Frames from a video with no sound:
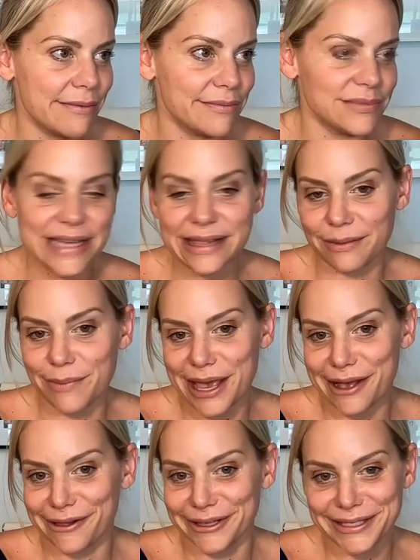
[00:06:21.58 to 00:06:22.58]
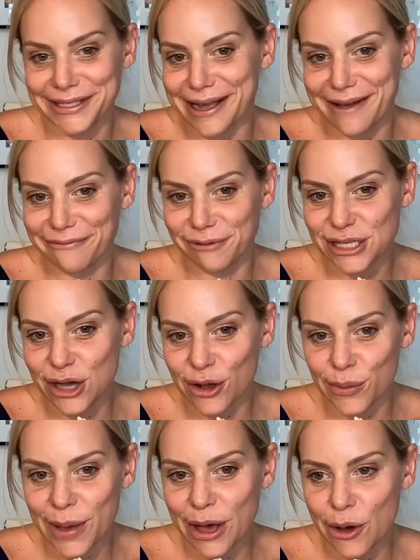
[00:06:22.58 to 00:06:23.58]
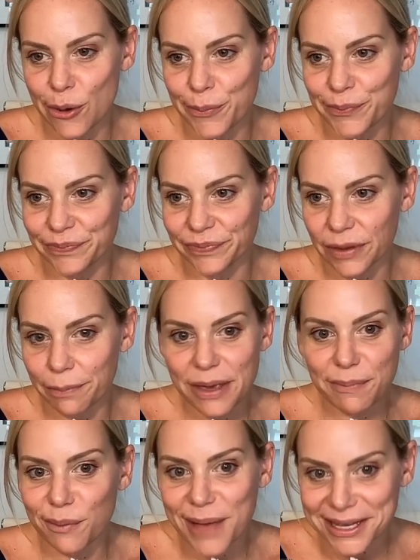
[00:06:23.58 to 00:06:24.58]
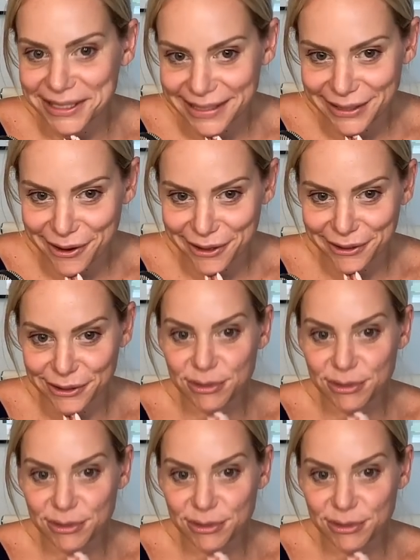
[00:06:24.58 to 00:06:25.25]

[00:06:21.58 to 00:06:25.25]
Daily Mail and stuff. We talk about People Magazine articles.